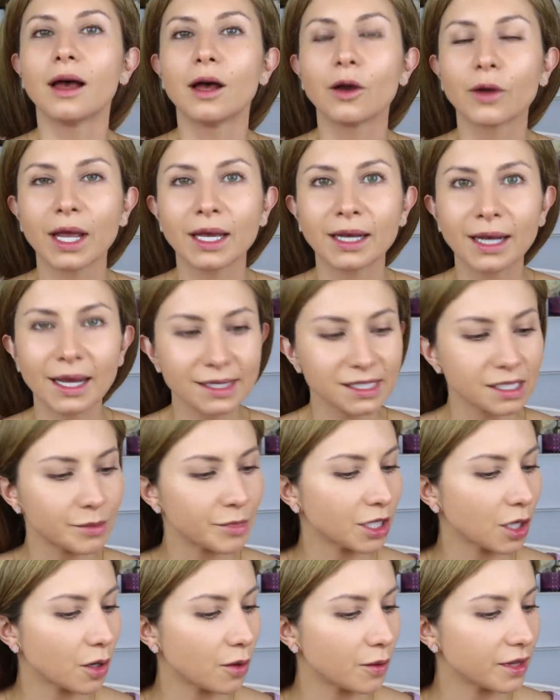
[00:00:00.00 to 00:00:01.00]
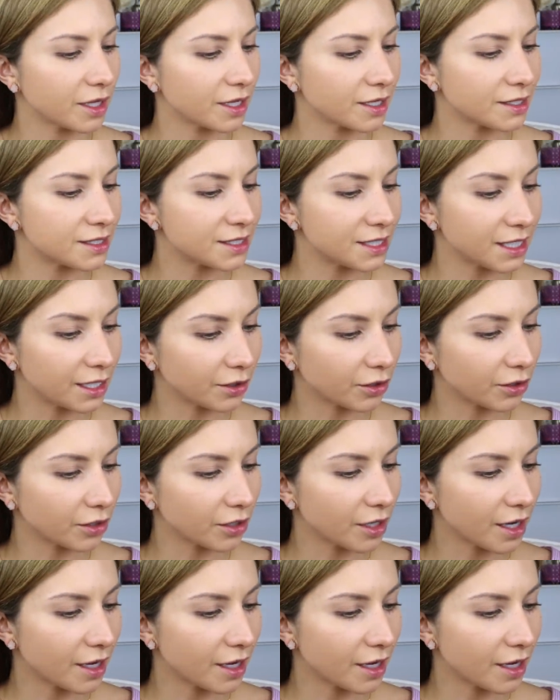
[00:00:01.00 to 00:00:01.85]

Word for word: Okay, next I'm gonna go with a concealer,